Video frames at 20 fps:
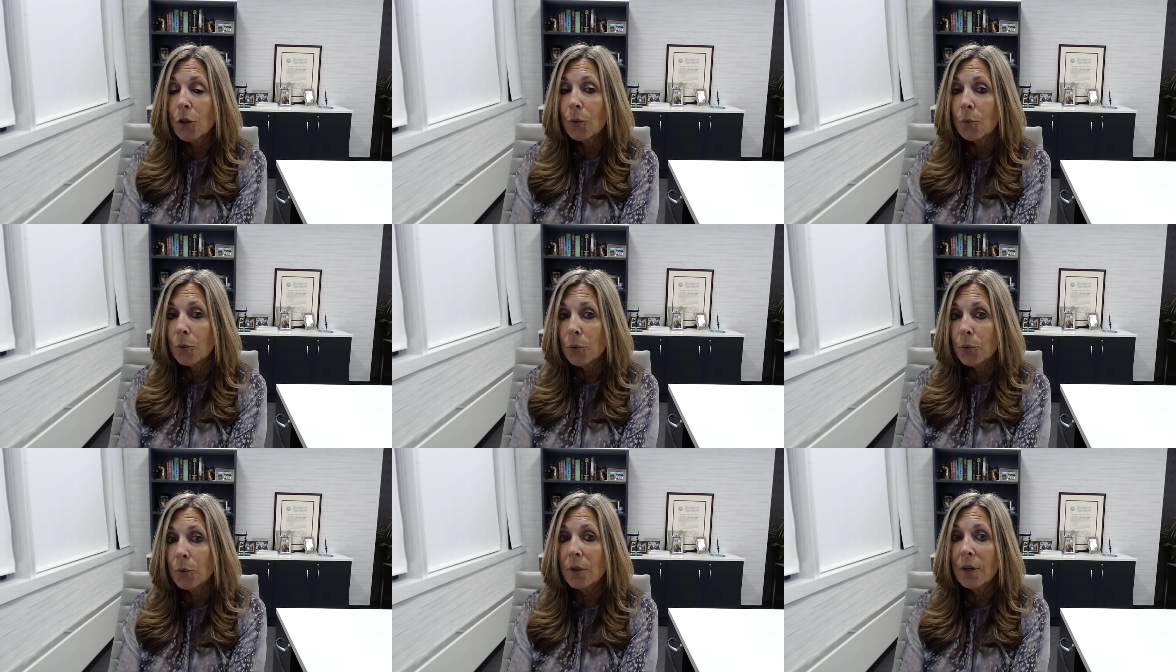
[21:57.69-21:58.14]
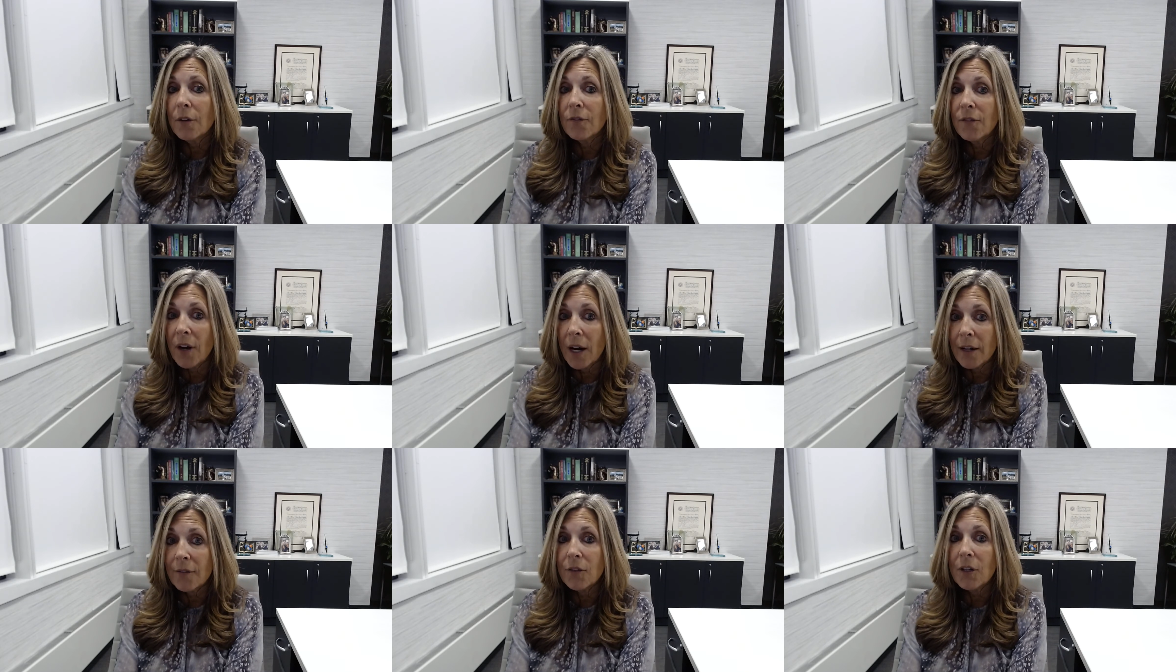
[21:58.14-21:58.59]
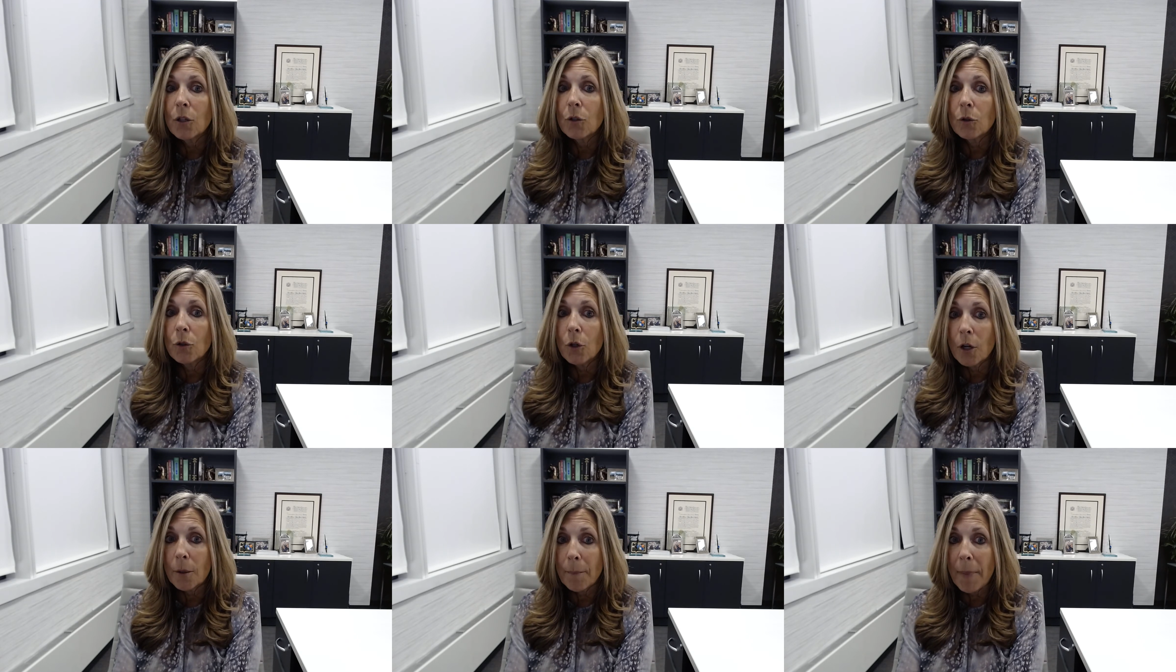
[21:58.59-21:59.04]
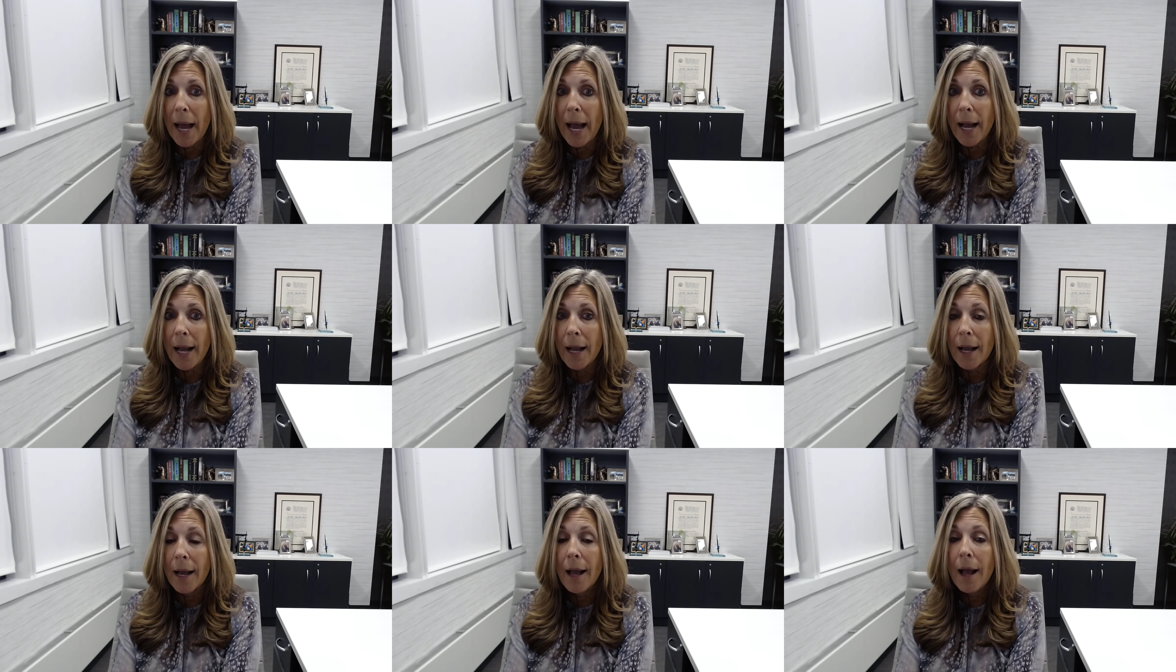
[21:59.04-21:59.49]
through the 5-year look back,
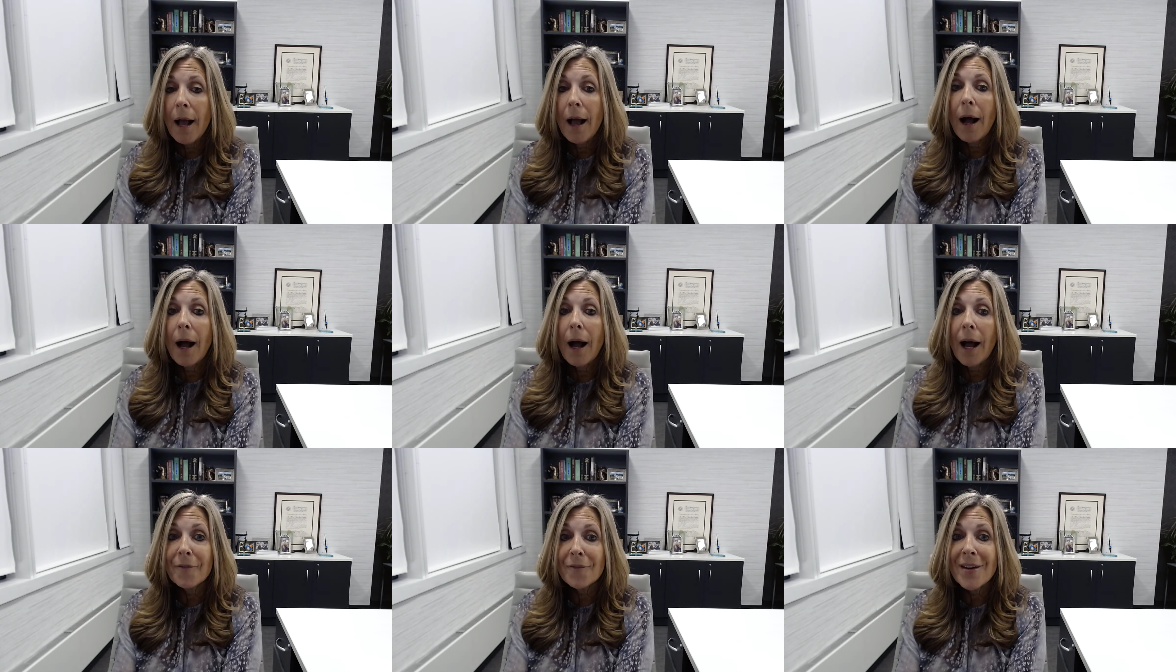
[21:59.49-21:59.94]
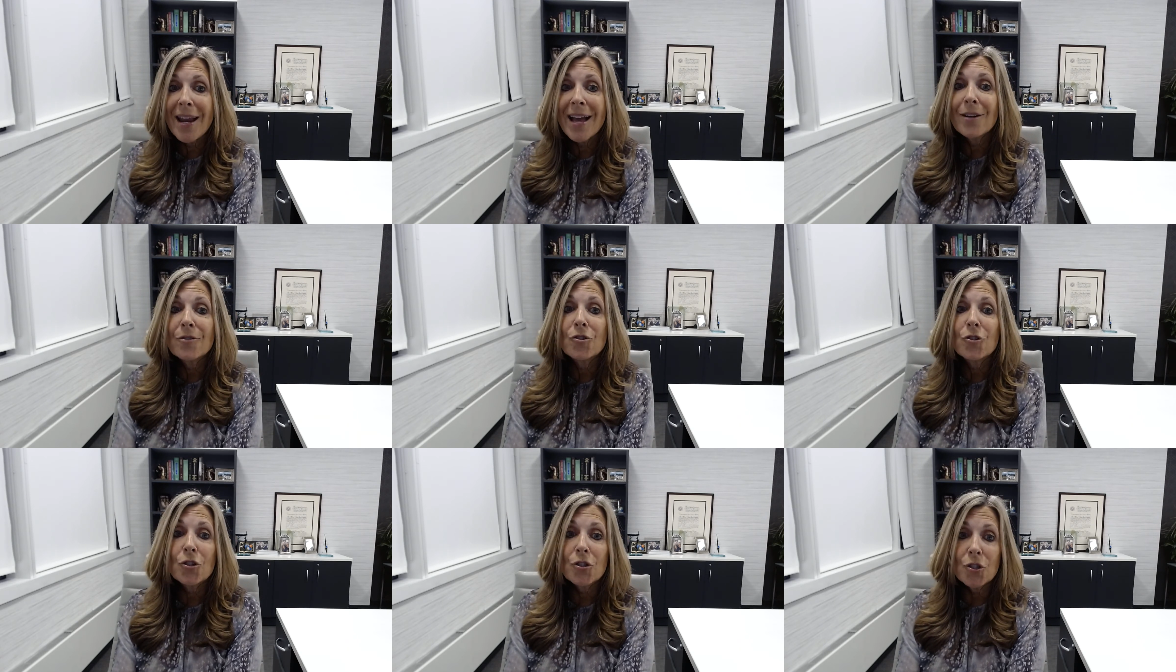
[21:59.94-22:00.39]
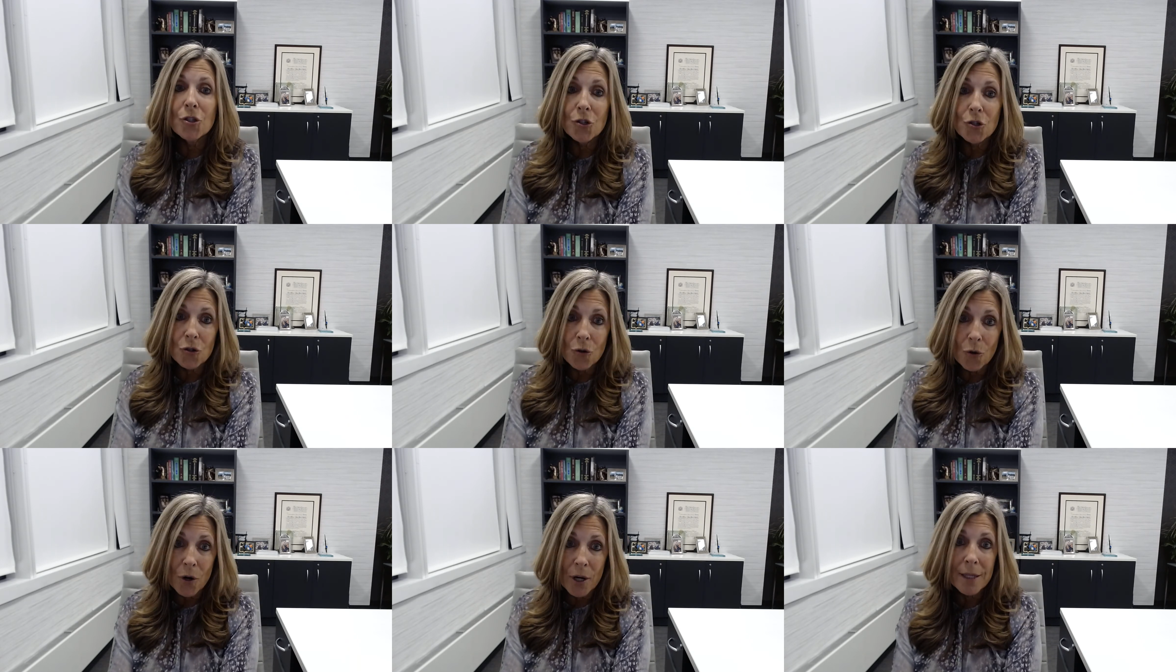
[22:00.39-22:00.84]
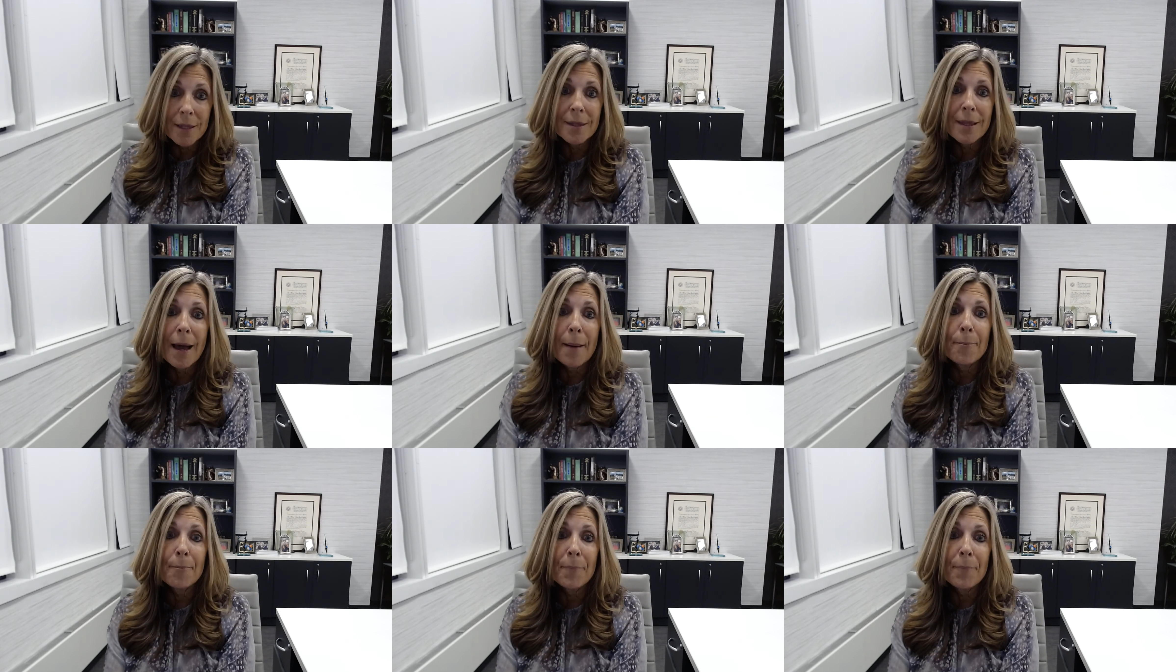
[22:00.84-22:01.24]
I've now just started that